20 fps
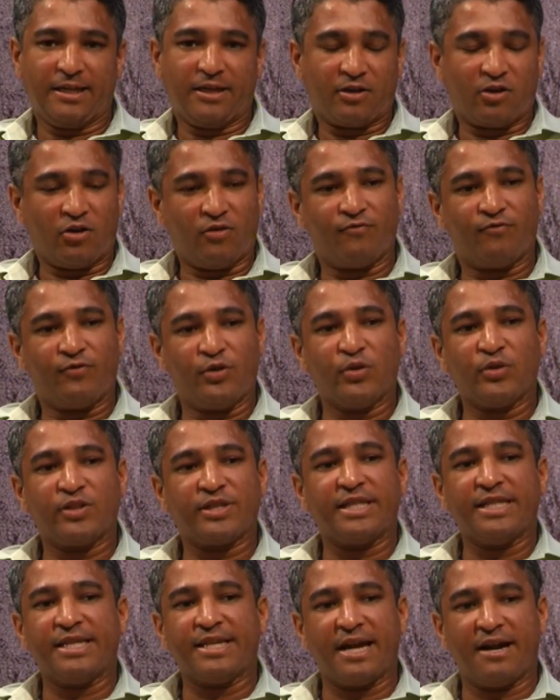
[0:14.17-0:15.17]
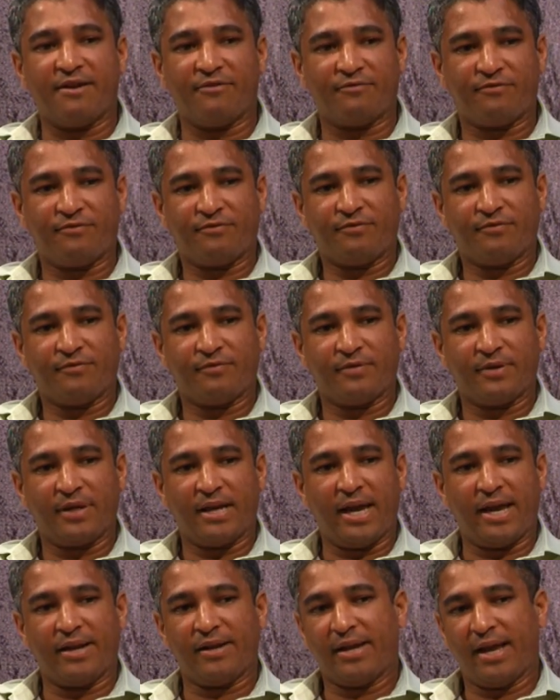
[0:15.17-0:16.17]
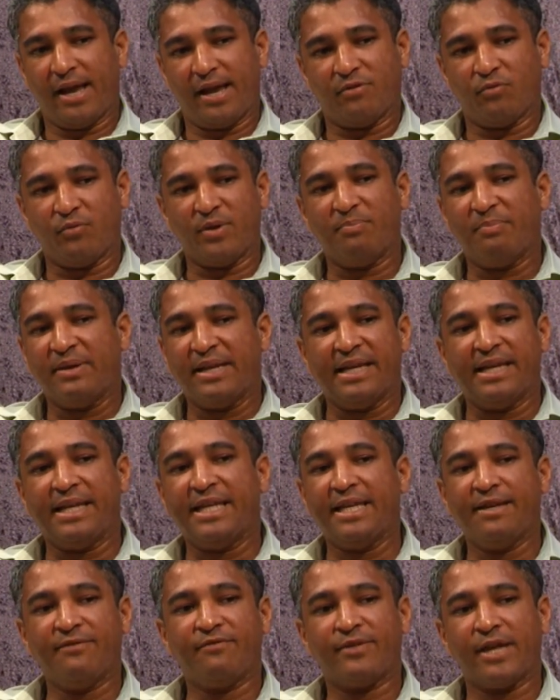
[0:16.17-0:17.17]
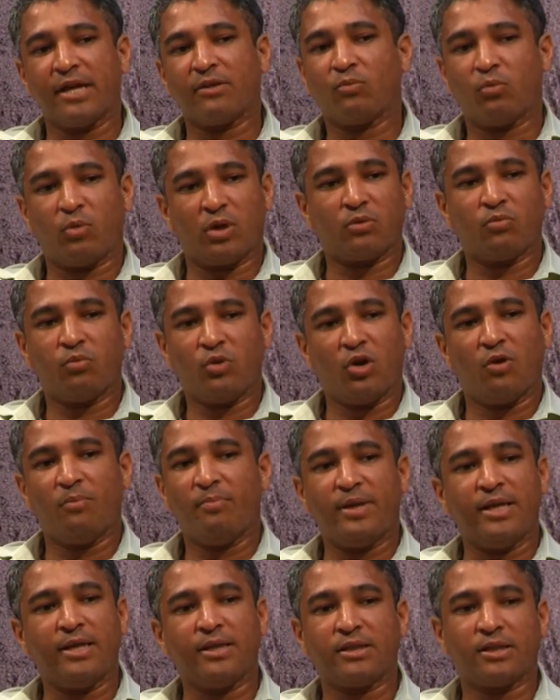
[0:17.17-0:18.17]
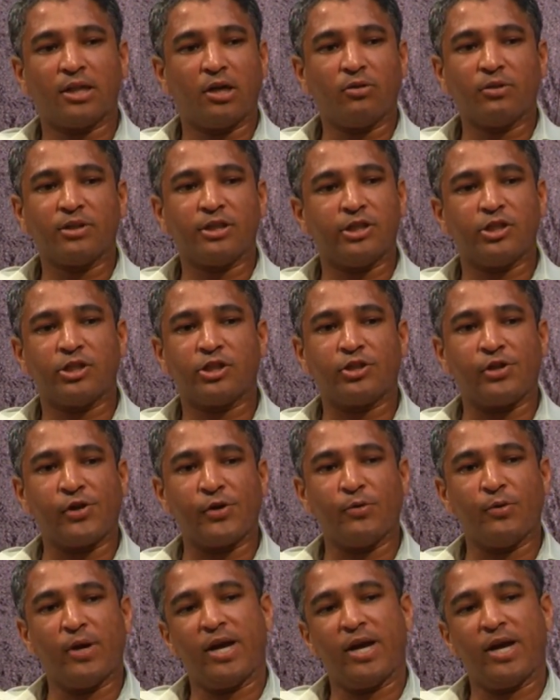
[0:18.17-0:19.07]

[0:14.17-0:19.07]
confused enough, and we believe that what we are being told is true,